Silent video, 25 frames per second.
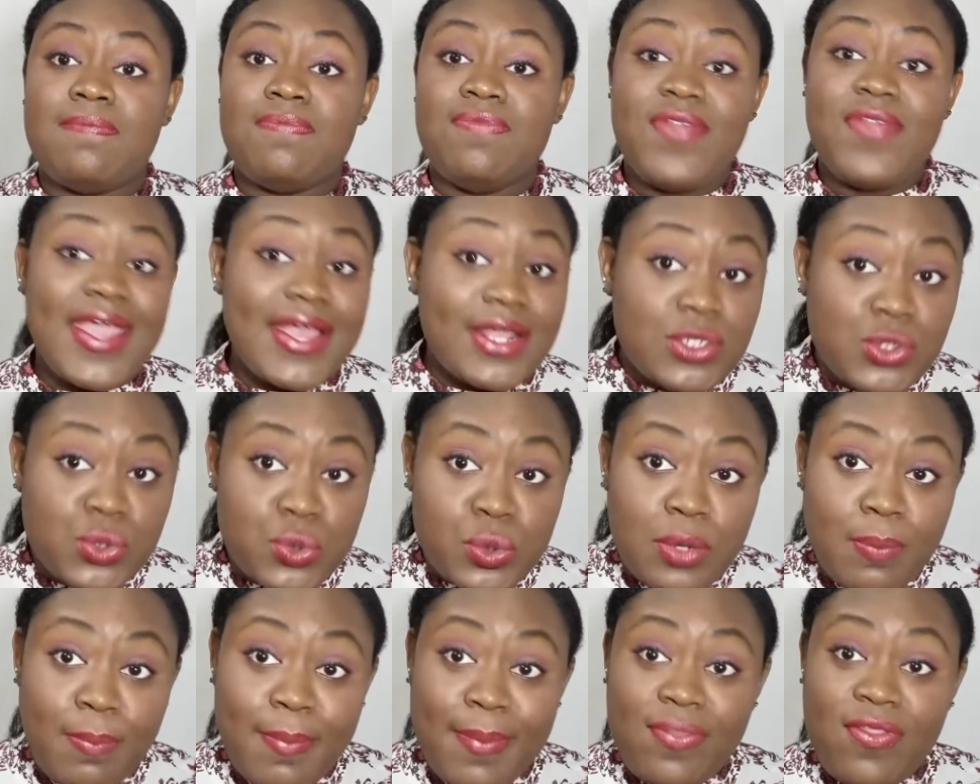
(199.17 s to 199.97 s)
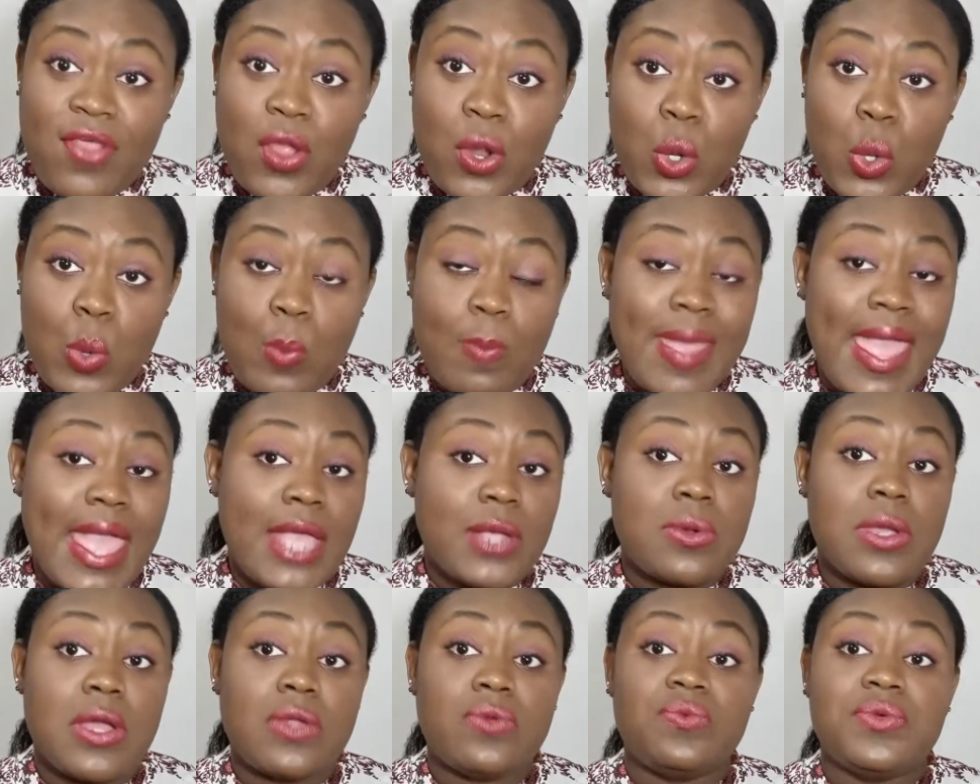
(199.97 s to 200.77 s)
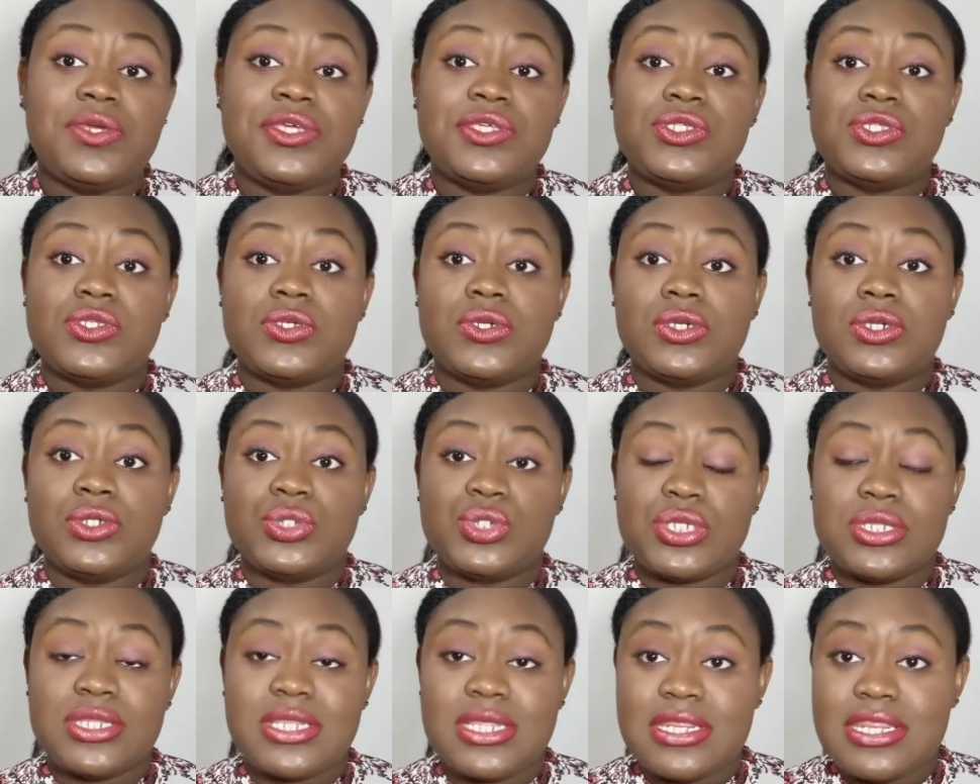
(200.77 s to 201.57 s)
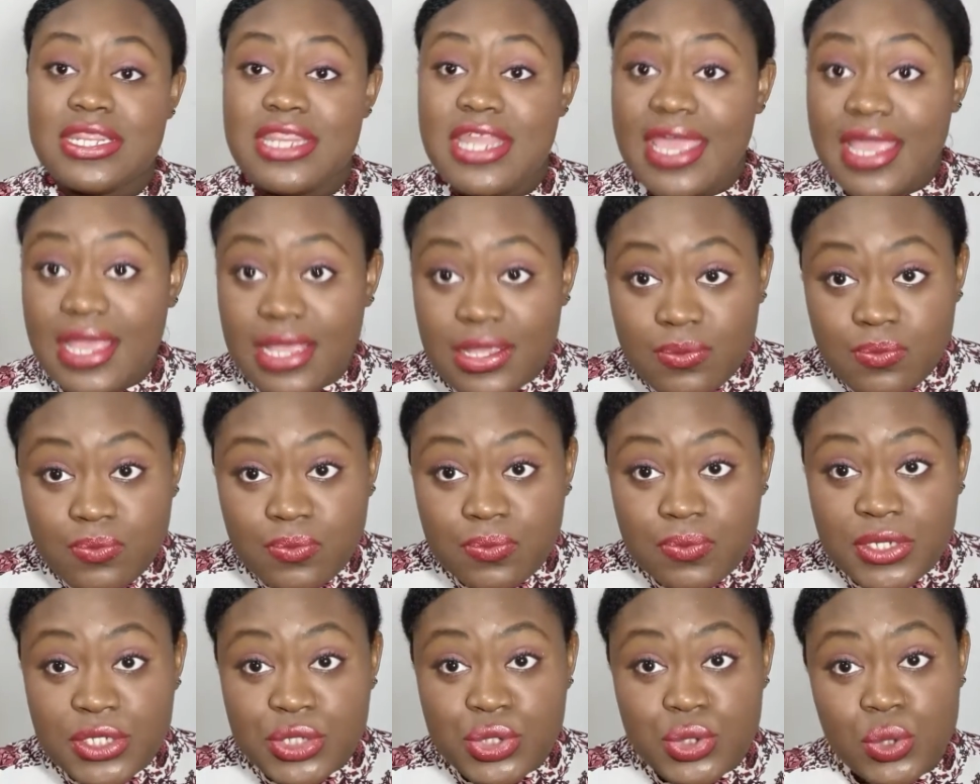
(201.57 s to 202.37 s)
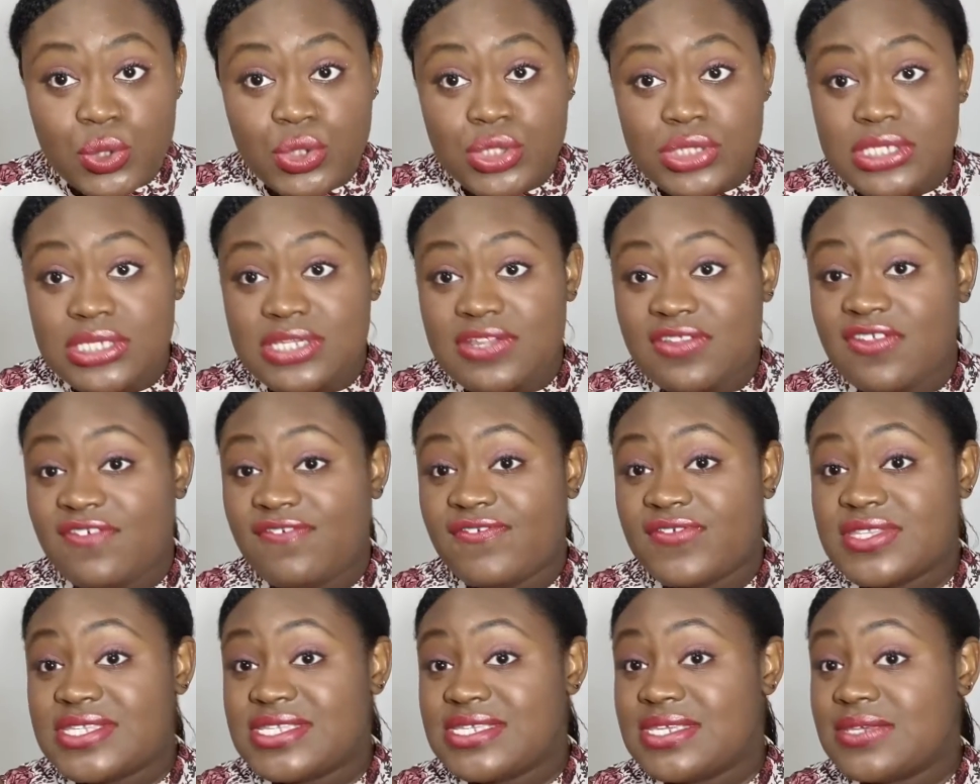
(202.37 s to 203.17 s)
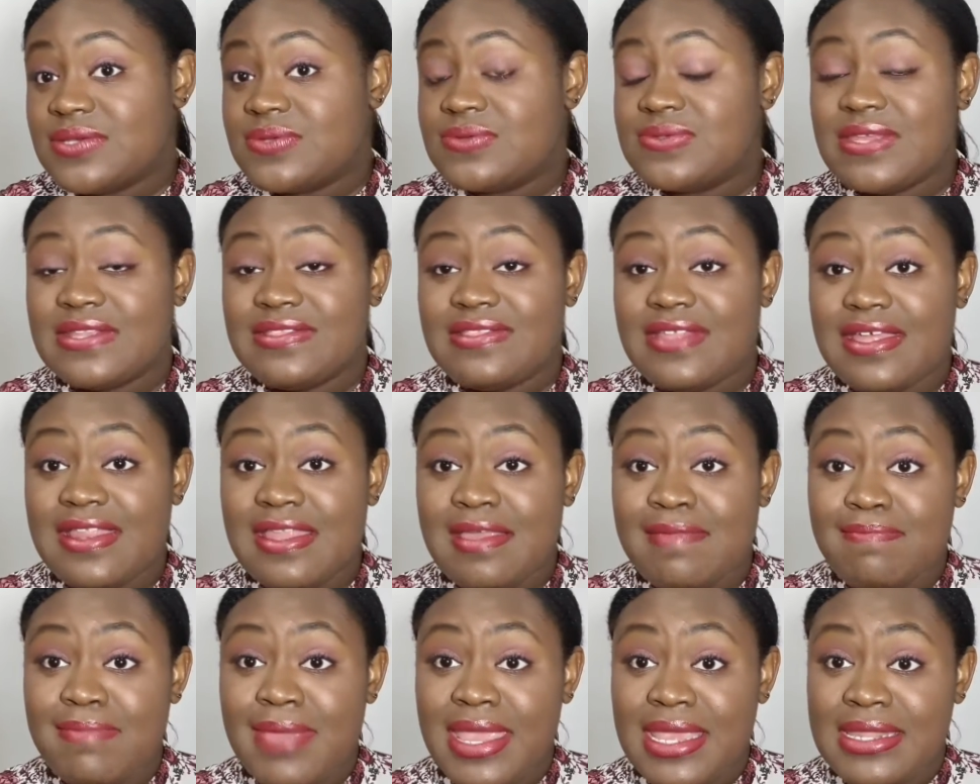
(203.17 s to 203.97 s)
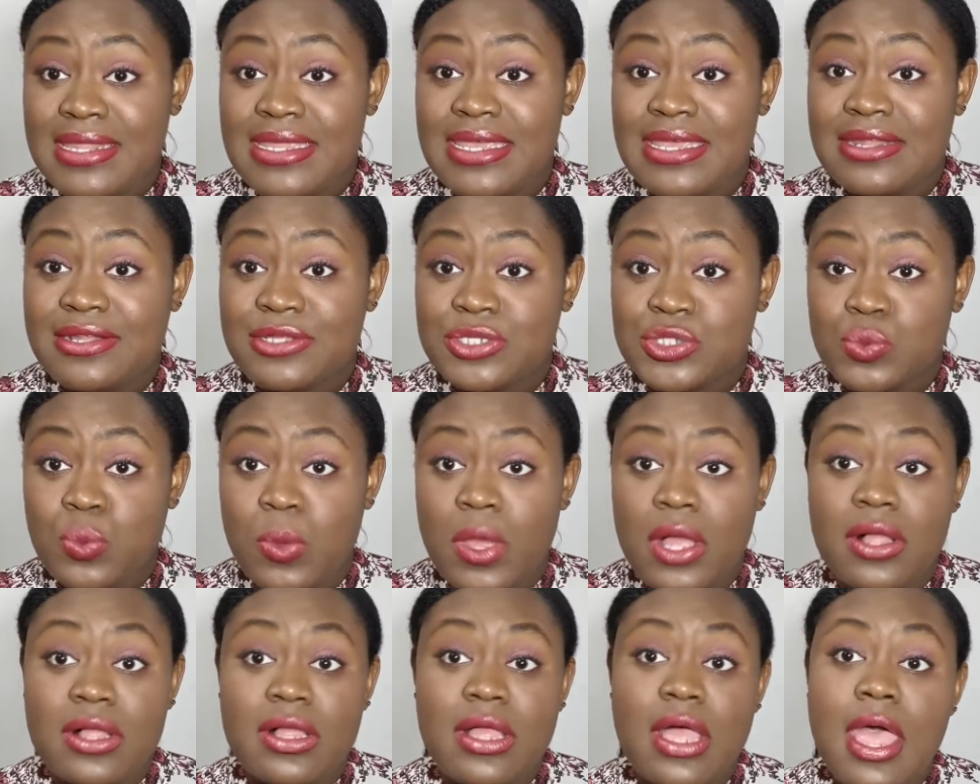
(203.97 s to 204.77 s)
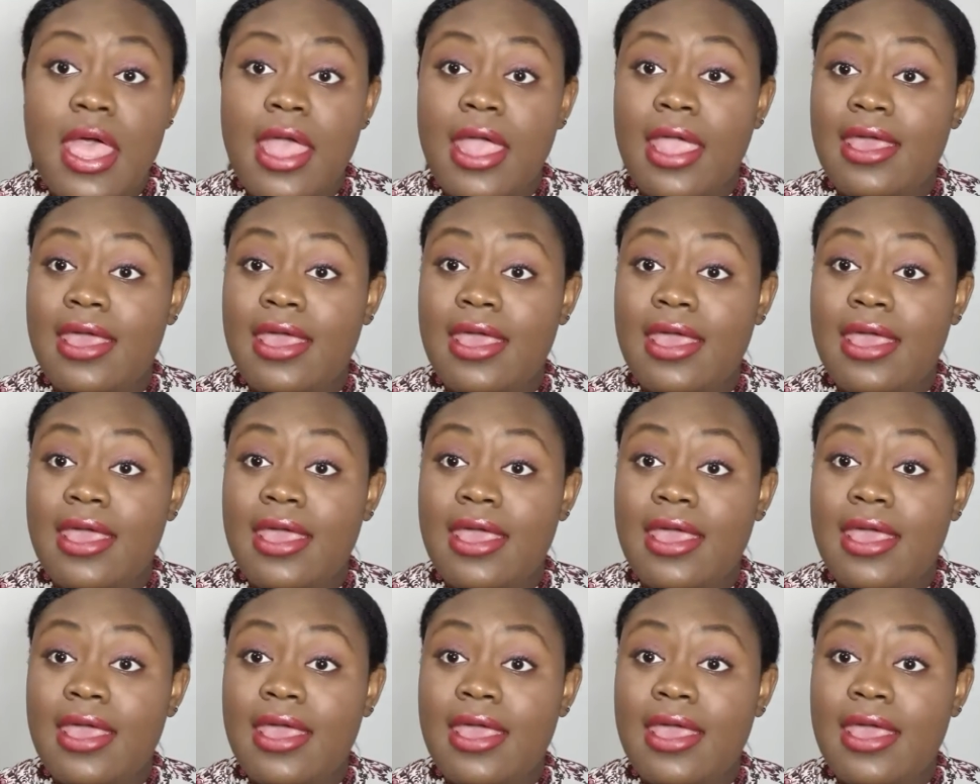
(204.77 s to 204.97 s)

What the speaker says: they do their own background research, and then they research the different skills that they may need as well.